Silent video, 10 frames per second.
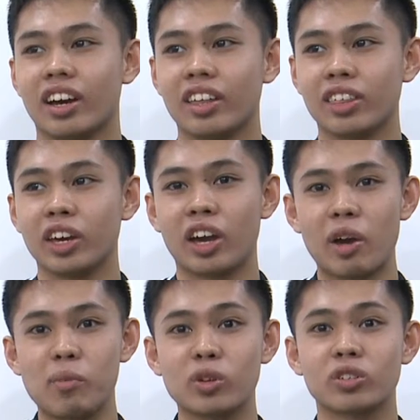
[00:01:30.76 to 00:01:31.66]
I think
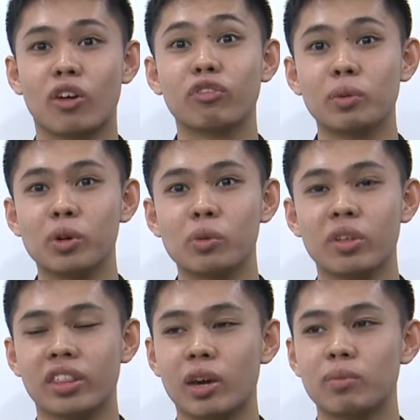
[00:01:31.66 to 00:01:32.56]
I'm most comfortable
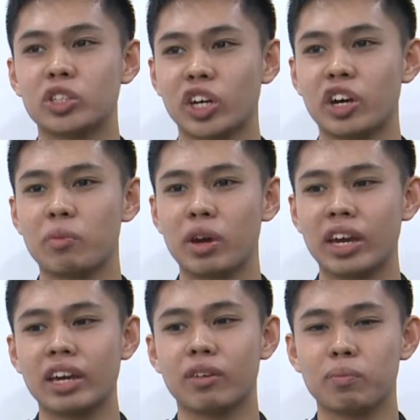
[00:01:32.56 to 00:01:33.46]
with them sharing
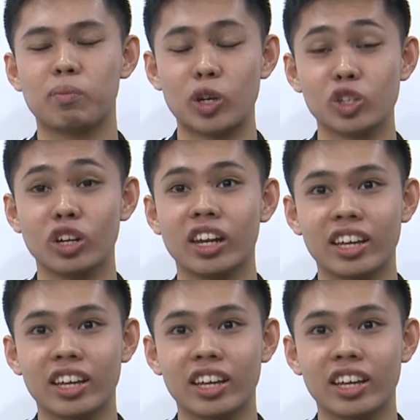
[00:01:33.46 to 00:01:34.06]
my personal